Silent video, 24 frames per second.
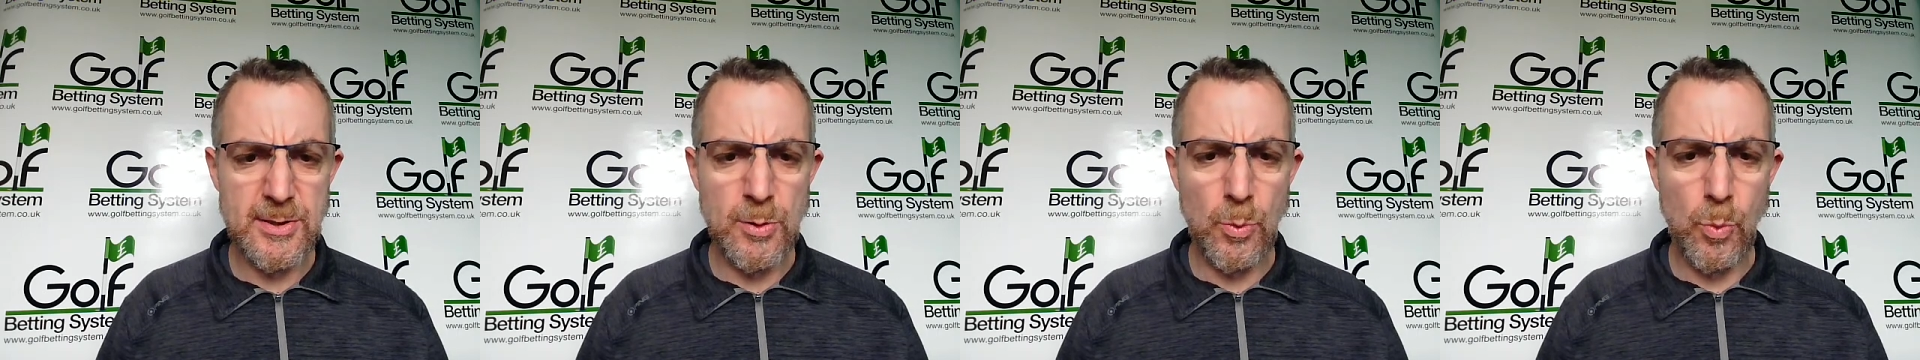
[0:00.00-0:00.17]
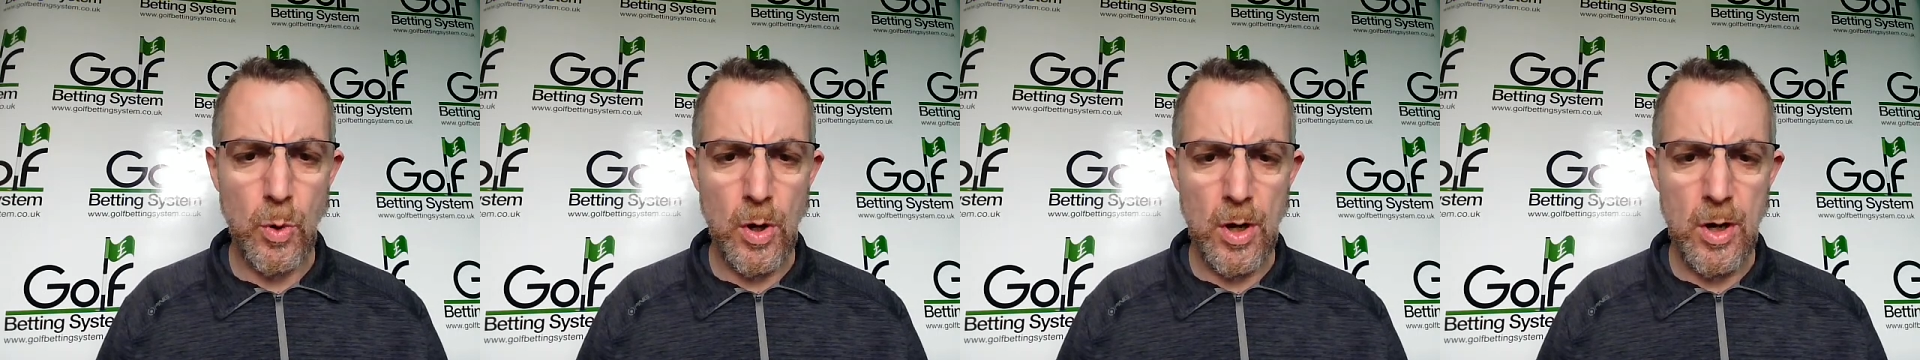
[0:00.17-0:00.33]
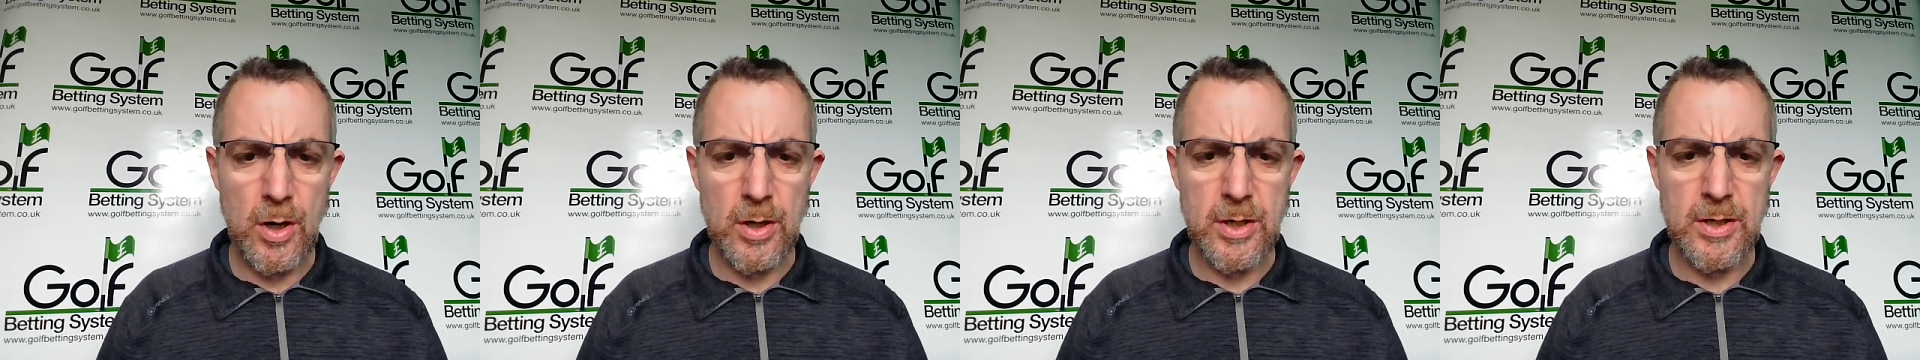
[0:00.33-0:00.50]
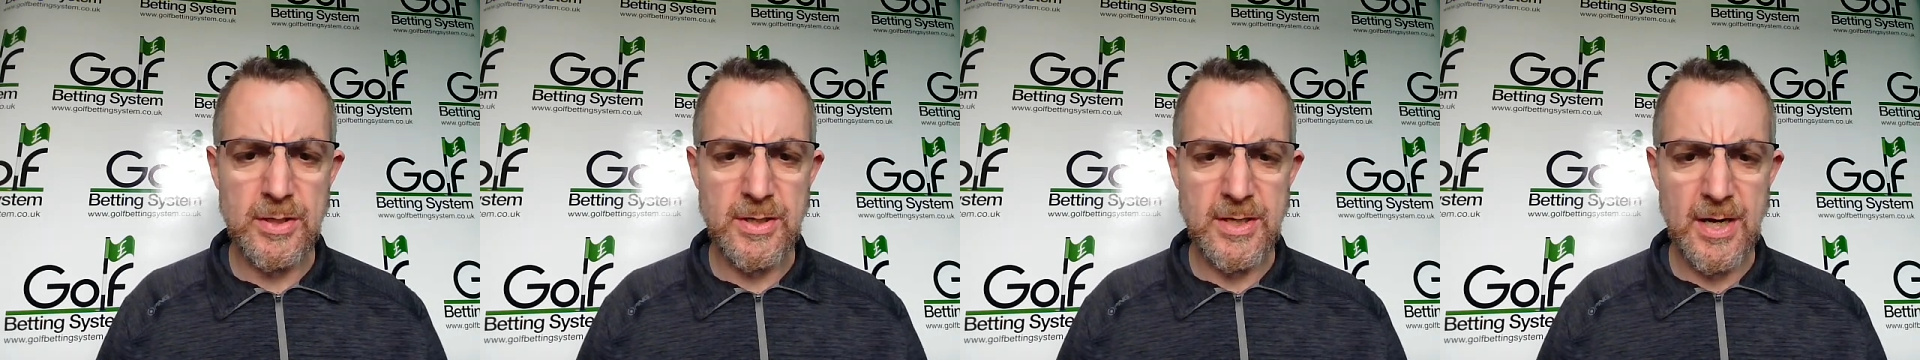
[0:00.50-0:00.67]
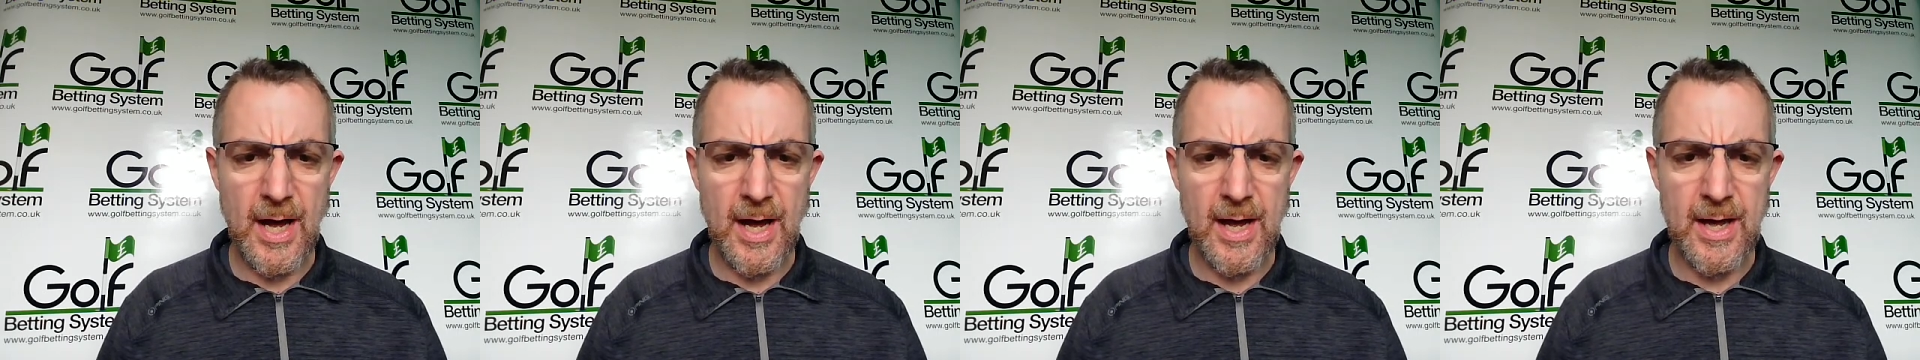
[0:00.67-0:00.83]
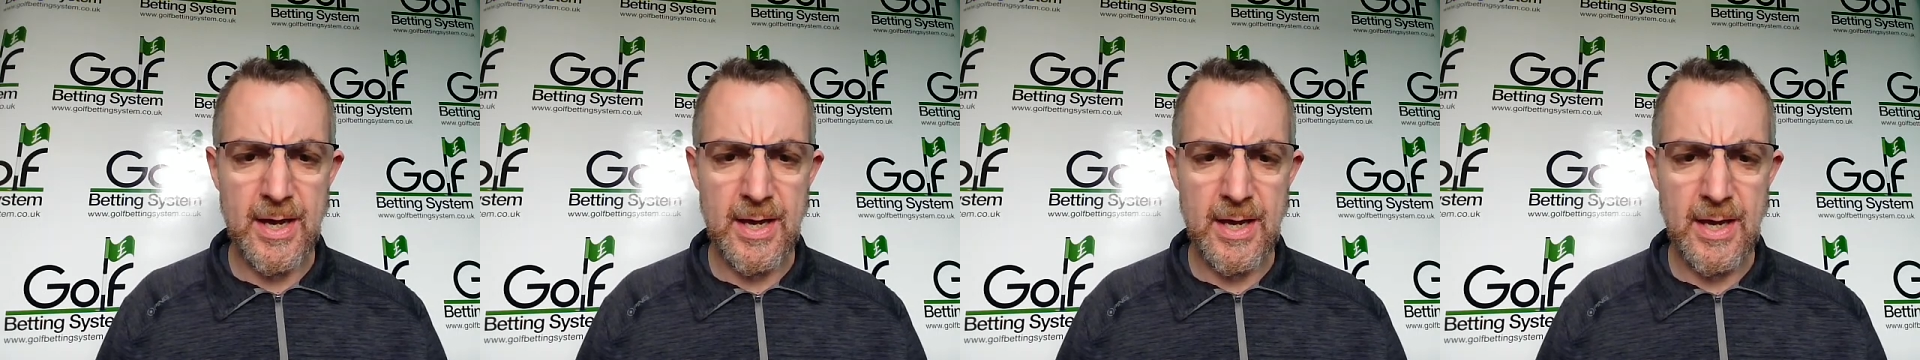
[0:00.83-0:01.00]
The
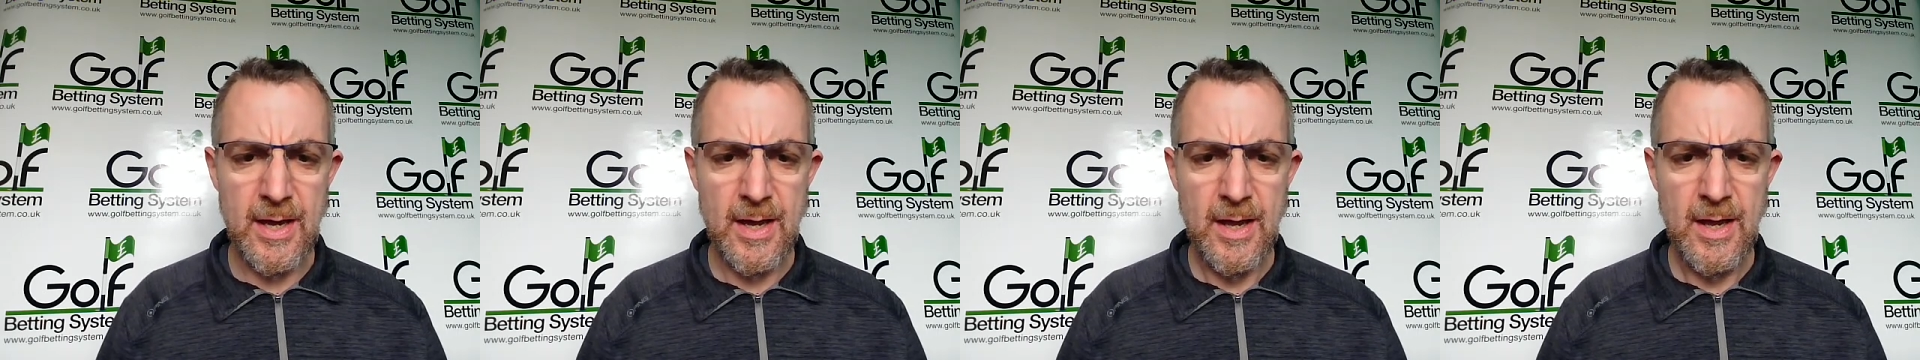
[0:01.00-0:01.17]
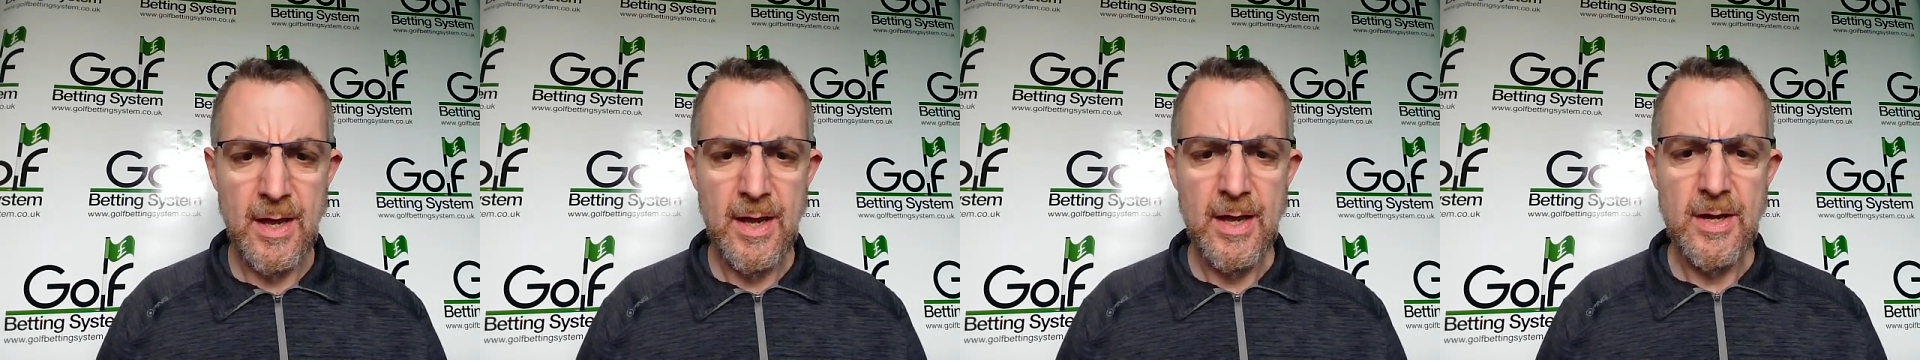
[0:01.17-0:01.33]
Workday